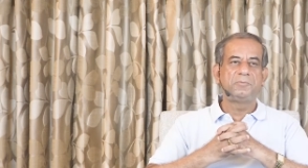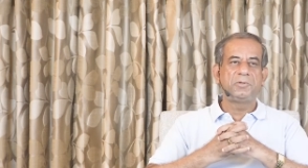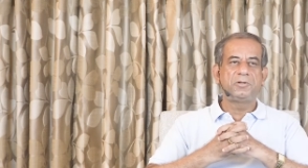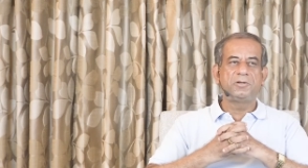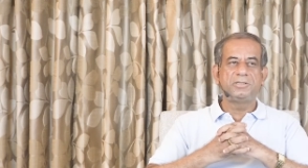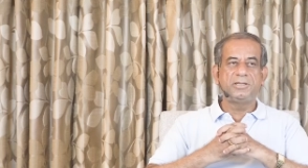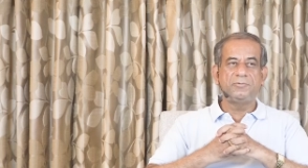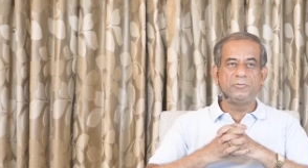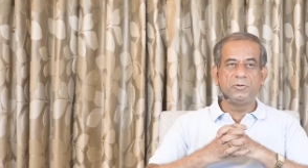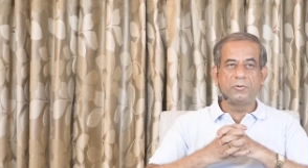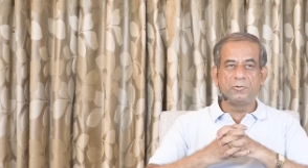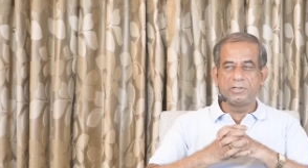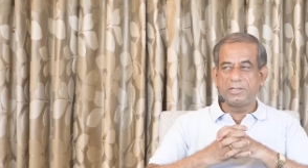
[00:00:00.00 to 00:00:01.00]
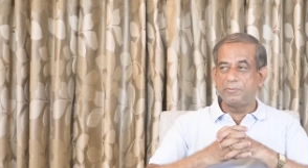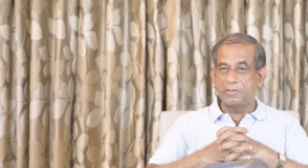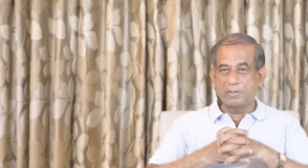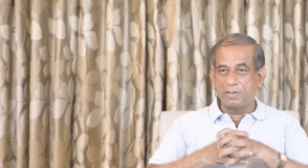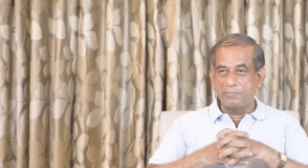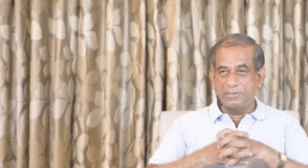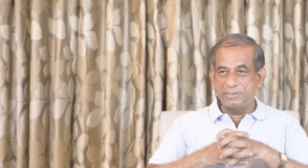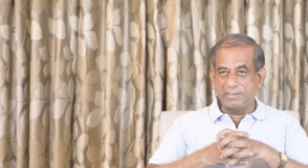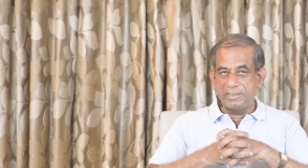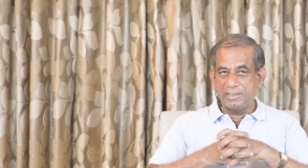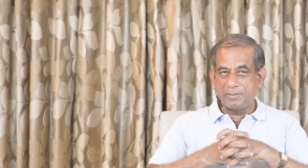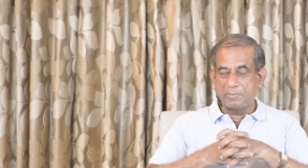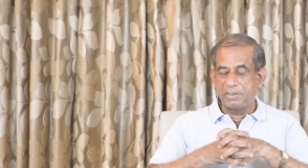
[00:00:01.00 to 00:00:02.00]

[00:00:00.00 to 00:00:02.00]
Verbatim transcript: Because you have known, he was always there,